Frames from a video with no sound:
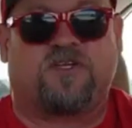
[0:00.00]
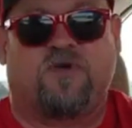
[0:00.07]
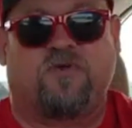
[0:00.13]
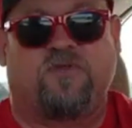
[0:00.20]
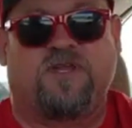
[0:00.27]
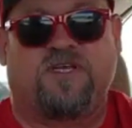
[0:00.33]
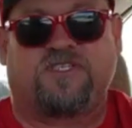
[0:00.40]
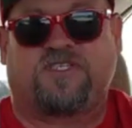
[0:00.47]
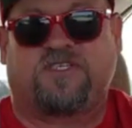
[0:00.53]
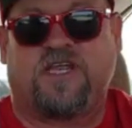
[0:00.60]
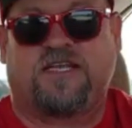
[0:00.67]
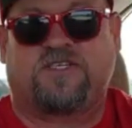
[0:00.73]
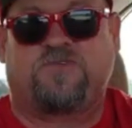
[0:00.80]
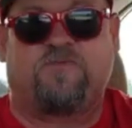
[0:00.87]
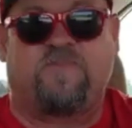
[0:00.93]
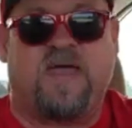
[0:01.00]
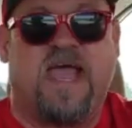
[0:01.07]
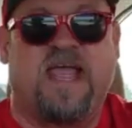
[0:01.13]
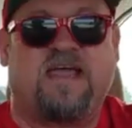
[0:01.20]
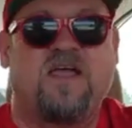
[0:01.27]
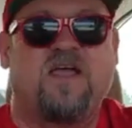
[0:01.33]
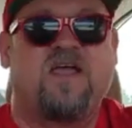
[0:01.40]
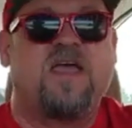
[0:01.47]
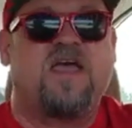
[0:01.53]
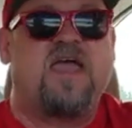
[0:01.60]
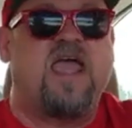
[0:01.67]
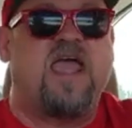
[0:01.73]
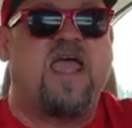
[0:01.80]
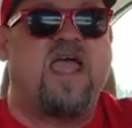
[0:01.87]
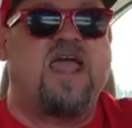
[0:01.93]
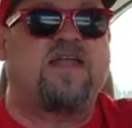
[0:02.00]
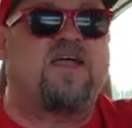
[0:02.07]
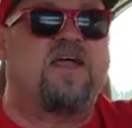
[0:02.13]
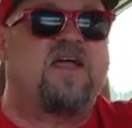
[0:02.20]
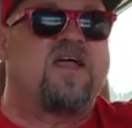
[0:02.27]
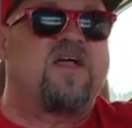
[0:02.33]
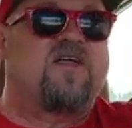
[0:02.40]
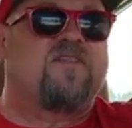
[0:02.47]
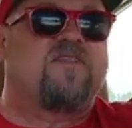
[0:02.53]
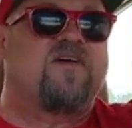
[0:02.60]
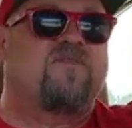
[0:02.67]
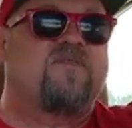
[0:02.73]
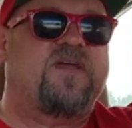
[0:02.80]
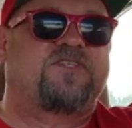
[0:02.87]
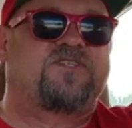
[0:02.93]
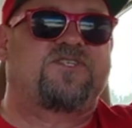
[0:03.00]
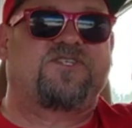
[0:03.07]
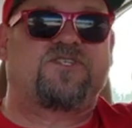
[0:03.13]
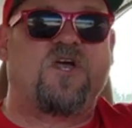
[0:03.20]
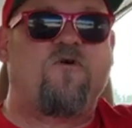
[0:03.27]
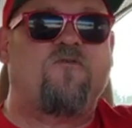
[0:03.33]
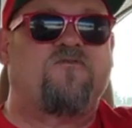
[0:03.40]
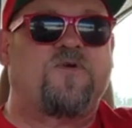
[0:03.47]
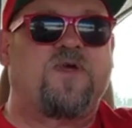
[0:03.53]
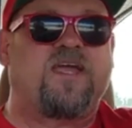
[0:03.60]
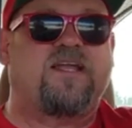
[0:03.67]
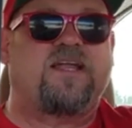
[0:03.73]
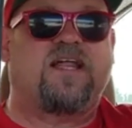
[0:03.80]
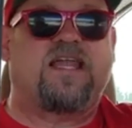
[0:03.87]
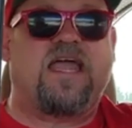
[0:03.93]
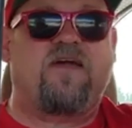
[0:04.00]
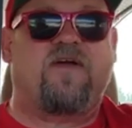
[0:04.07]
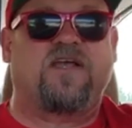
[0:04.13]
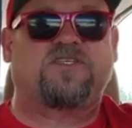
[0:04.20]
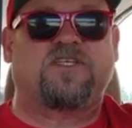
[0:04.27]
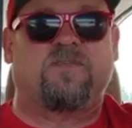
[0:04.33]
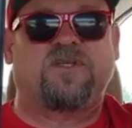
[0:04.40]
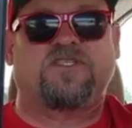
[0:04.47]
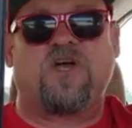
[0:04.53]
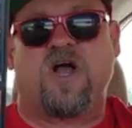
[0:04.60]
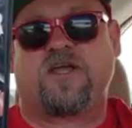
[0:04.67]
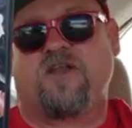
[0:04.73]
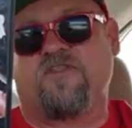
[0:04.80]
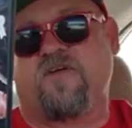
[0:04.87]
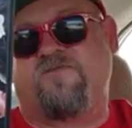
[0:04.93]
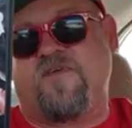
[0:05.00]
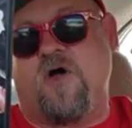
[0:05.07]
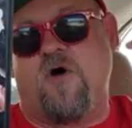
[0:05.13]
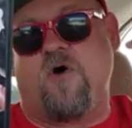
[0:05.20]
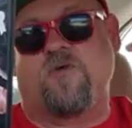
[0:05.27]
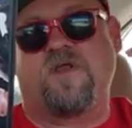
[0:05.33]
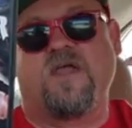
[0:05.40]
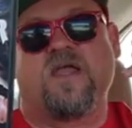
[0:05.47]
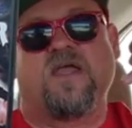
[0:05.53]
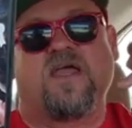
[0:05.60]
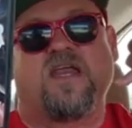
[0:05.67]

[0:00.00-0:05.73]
the golden ninja statue back. And it's so freaking hilarious. They'll be talking on the phone.